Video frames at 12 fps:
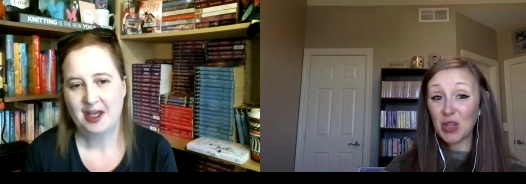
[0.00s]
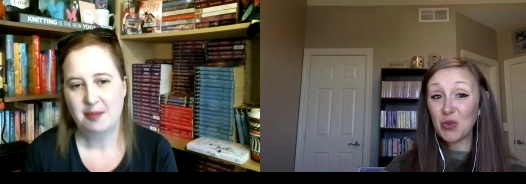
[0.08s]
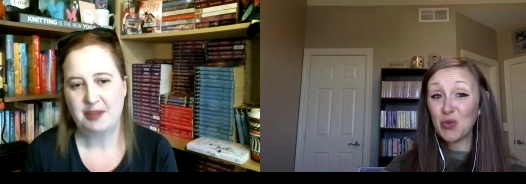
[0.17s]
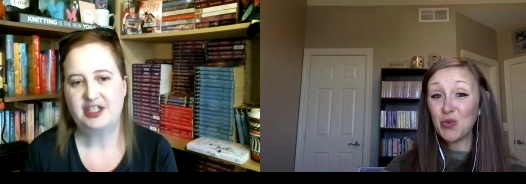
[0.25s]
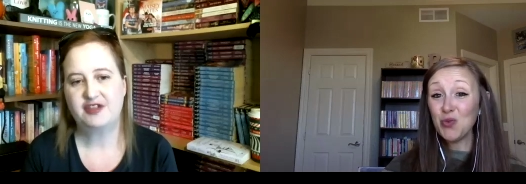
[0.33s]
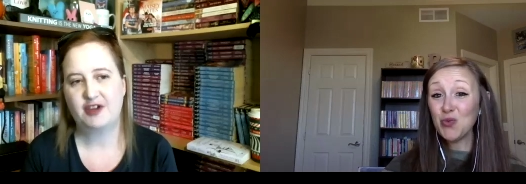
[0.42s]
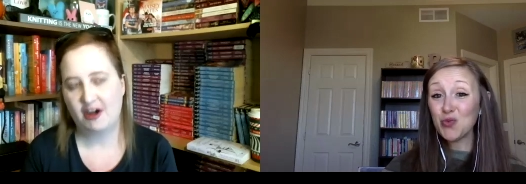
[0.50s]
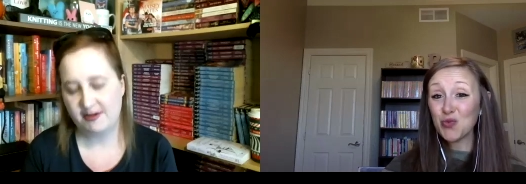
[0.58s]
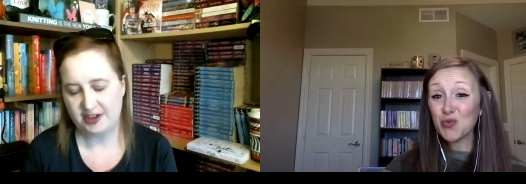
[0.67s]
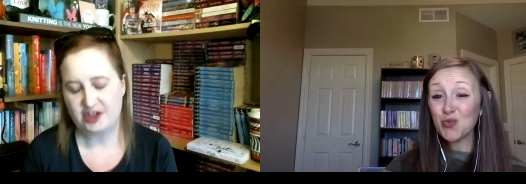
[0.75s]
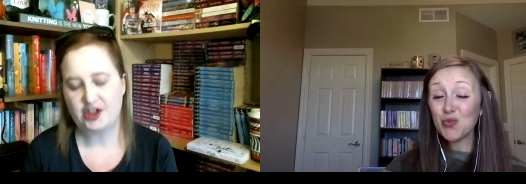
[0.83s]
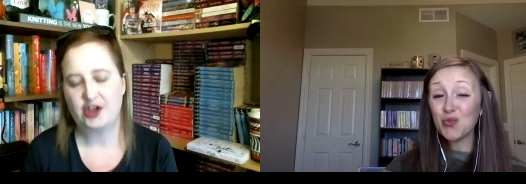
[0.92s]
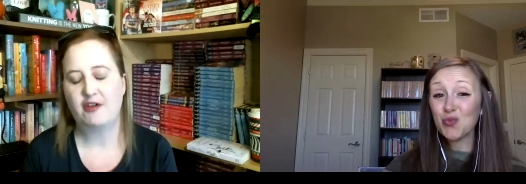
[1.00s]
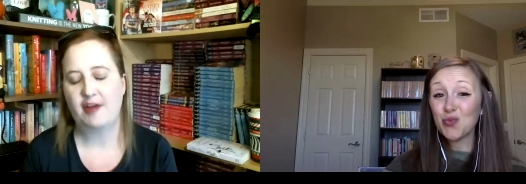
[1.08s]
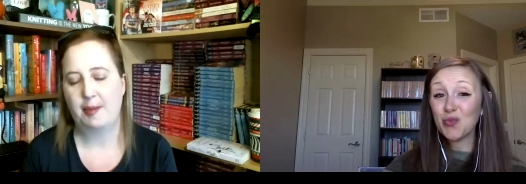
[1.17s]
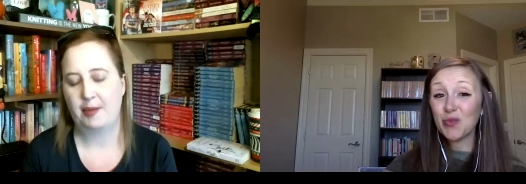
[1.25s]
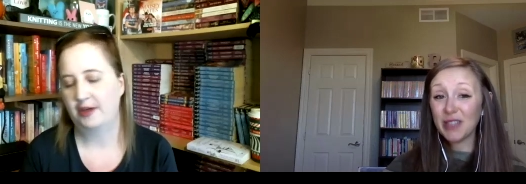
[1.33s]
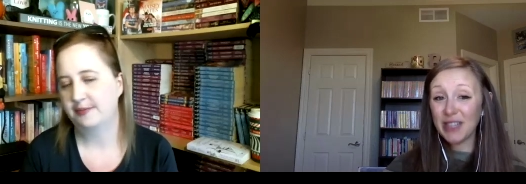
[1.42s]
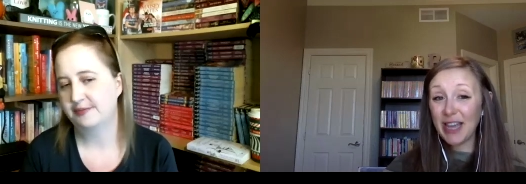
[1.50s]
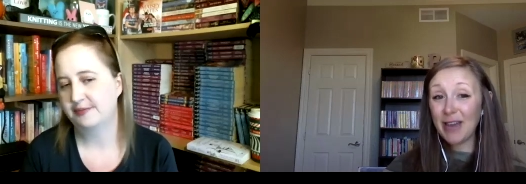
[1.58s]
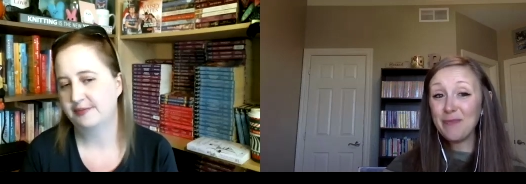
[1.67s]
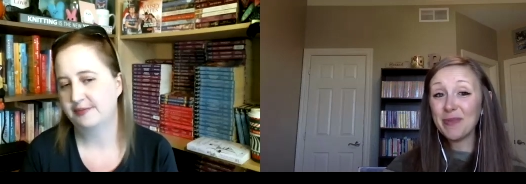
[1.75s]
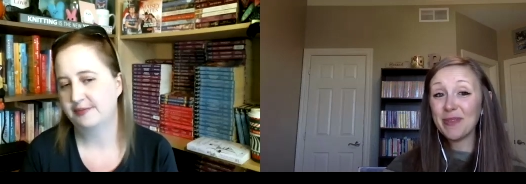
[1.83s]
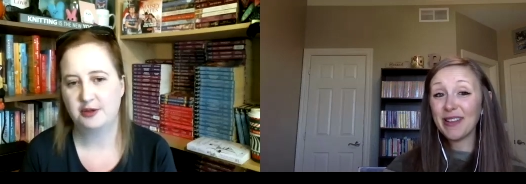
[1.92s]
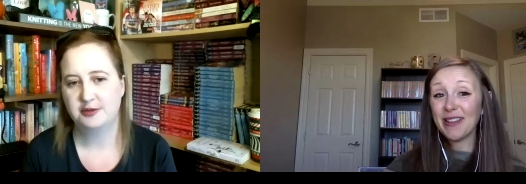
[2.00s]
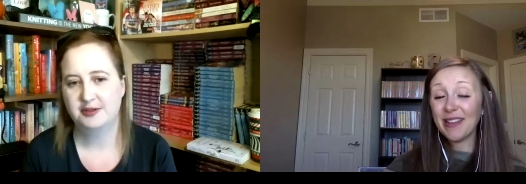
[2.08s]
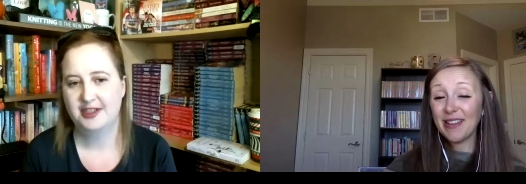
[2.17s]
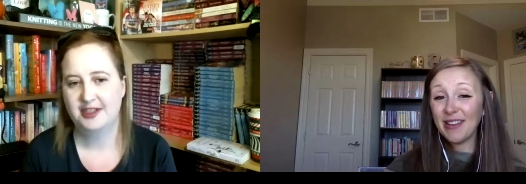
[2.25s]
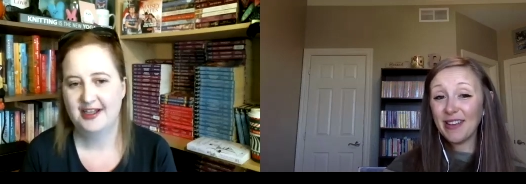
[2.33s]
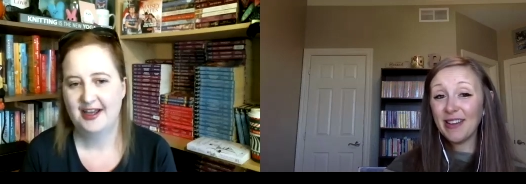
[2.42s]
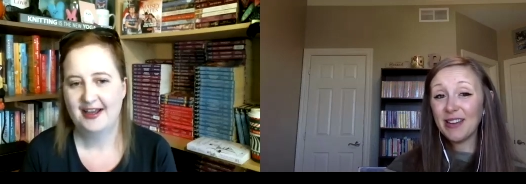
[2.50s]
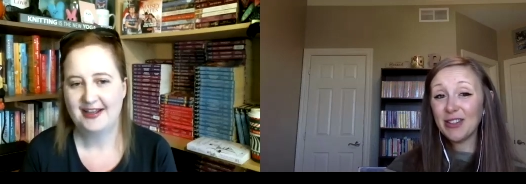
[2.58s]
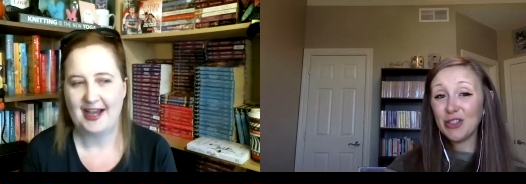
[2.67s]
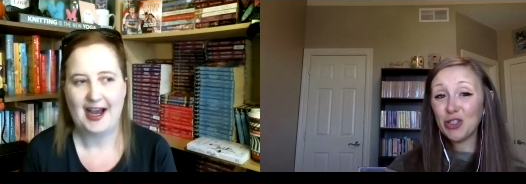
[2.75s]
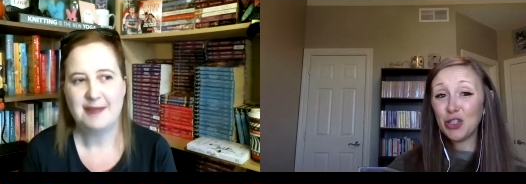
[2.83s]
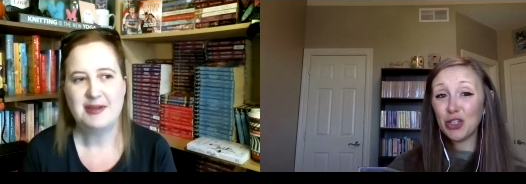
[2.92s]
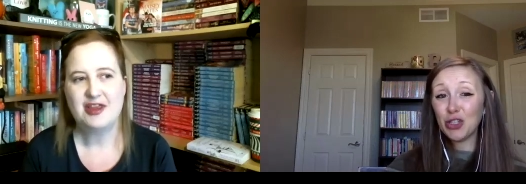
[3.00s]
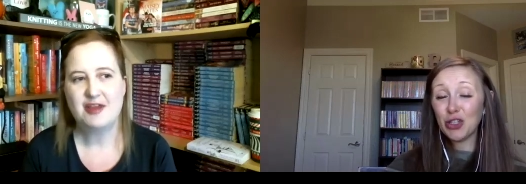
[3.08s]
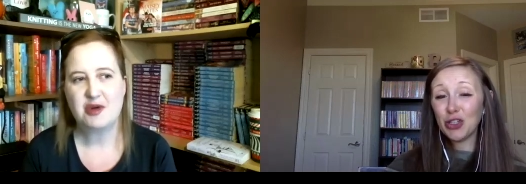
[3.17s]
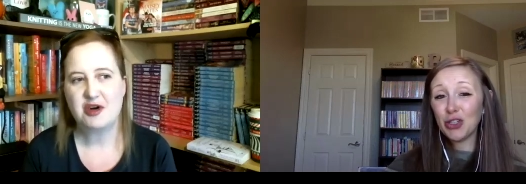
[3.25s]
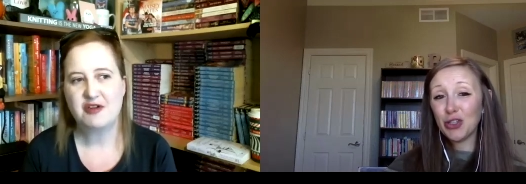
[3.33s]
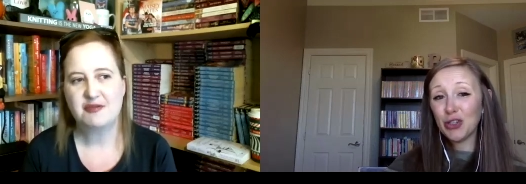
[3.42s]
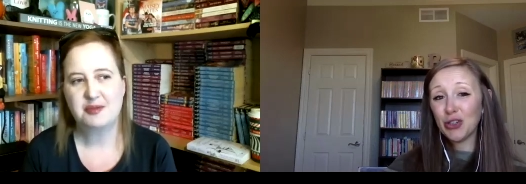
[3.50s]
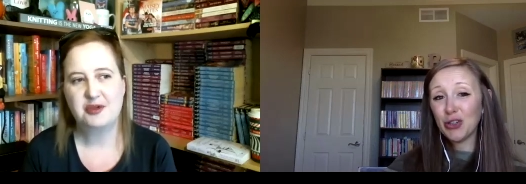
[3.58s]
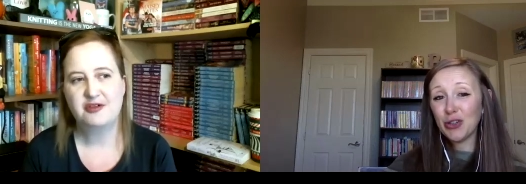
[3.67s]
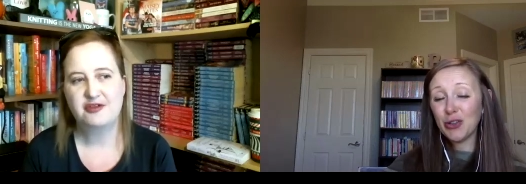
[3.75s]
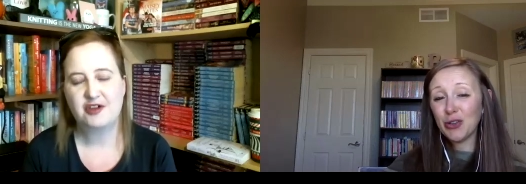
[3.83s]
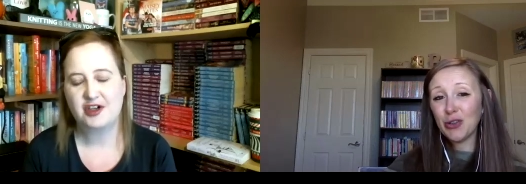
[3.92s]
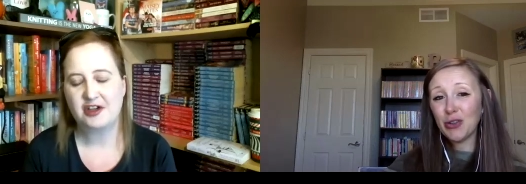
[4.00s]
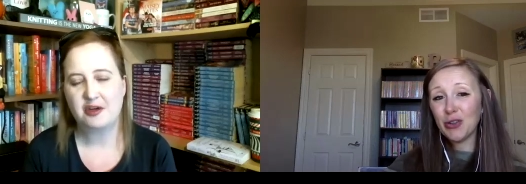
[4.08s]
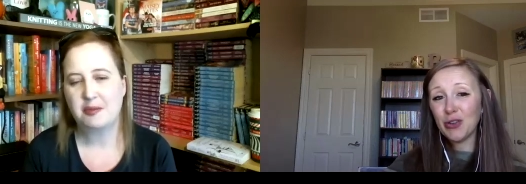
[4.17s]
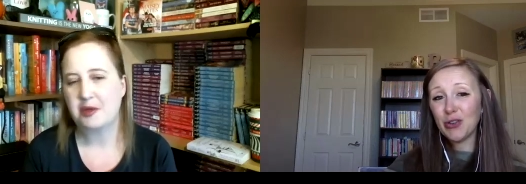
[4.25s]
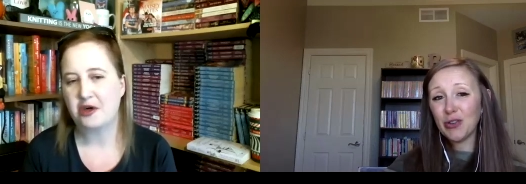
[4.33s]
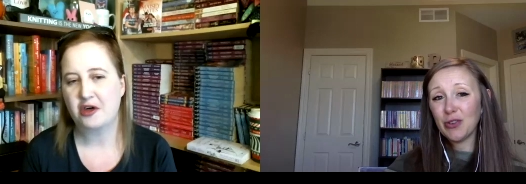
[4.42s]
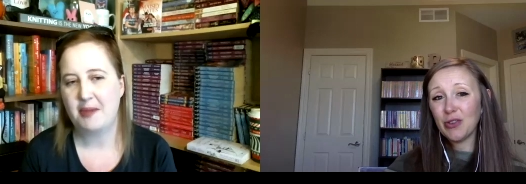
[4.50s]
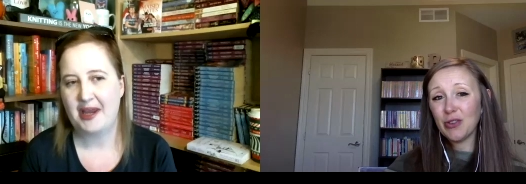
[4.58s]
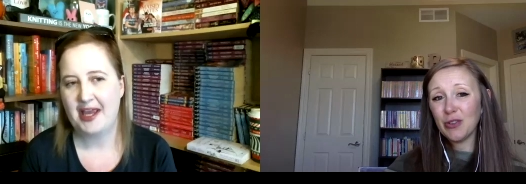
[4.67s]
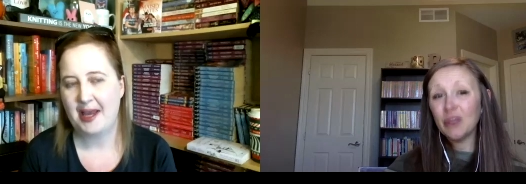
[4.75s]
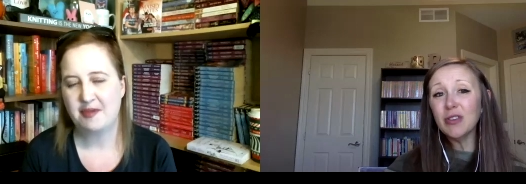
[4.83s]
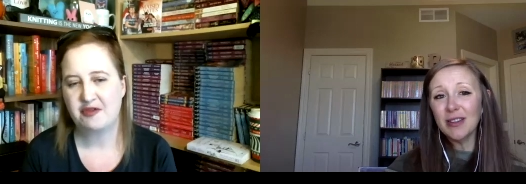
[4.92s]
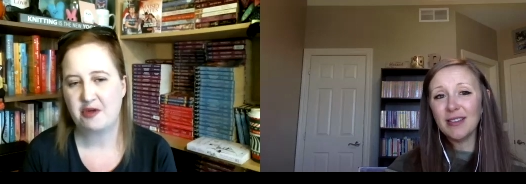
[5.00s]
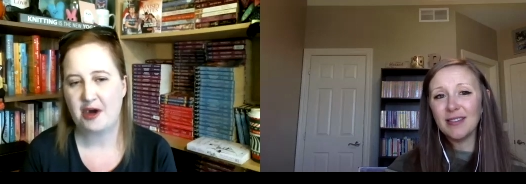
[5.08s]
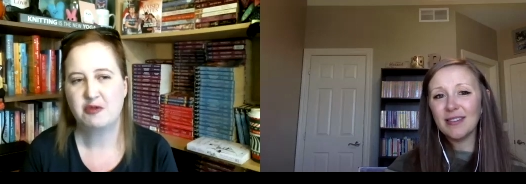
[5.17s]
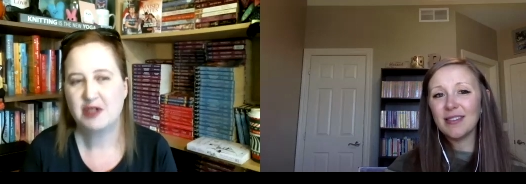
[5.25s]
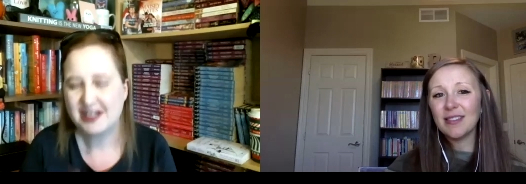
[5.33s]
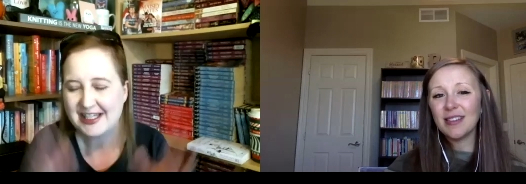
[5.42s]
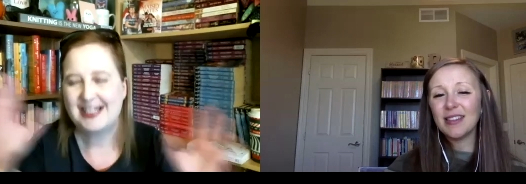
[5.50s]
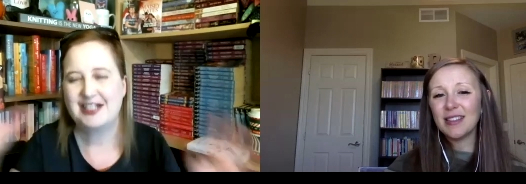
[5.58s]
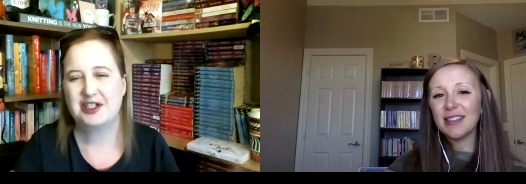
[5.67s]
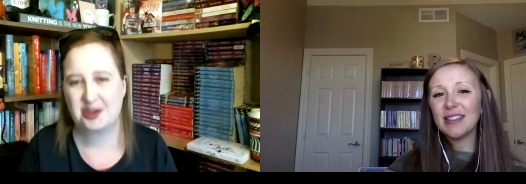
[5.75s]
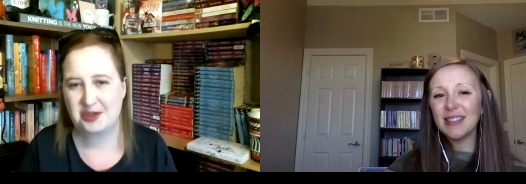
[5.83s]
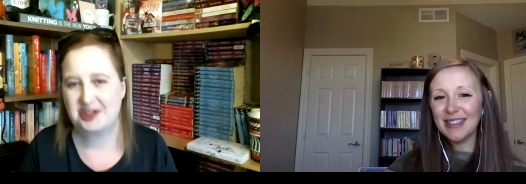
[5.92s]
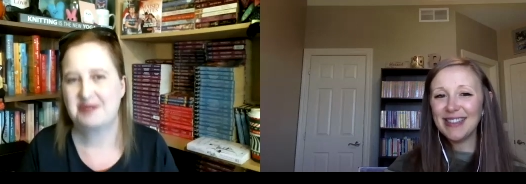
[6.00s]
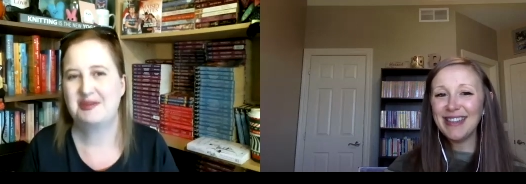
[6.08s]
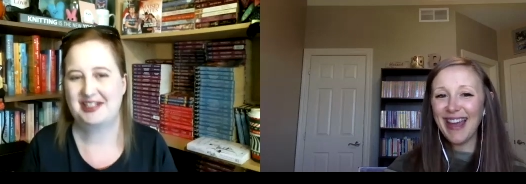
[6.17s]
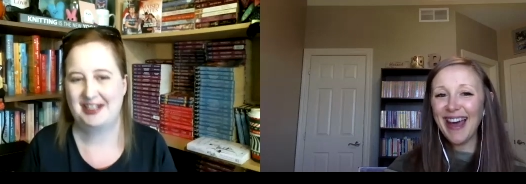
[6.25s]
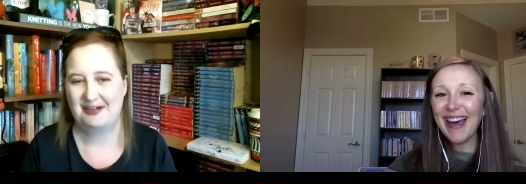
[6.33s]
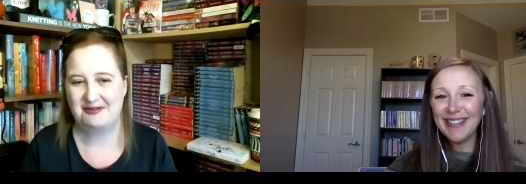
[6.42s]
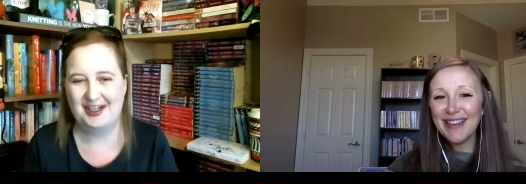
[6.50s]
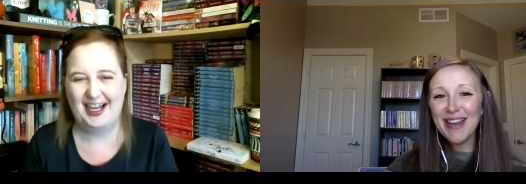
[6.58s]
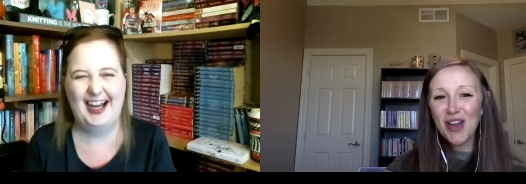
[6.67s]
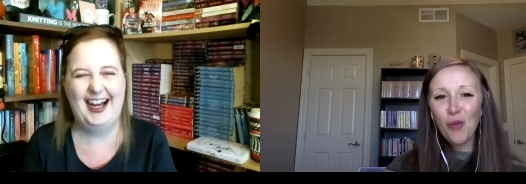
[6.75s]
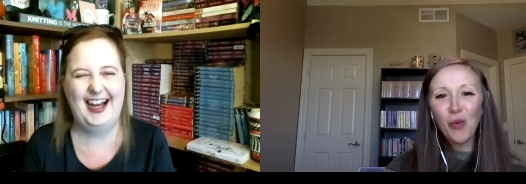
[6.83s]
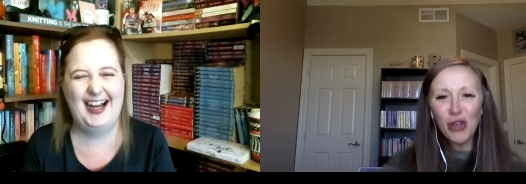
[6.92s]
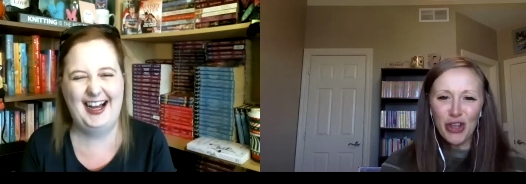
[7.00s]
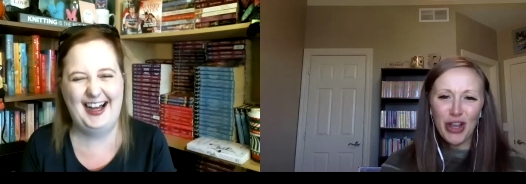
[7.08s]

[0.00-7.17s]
Speaker 1: But it's for nonfiction November. Yeah. So yeah, I'm in the mur- mood for a little murder and mayhem before I really get into the Christmas. Stuff. Yeah. Well, you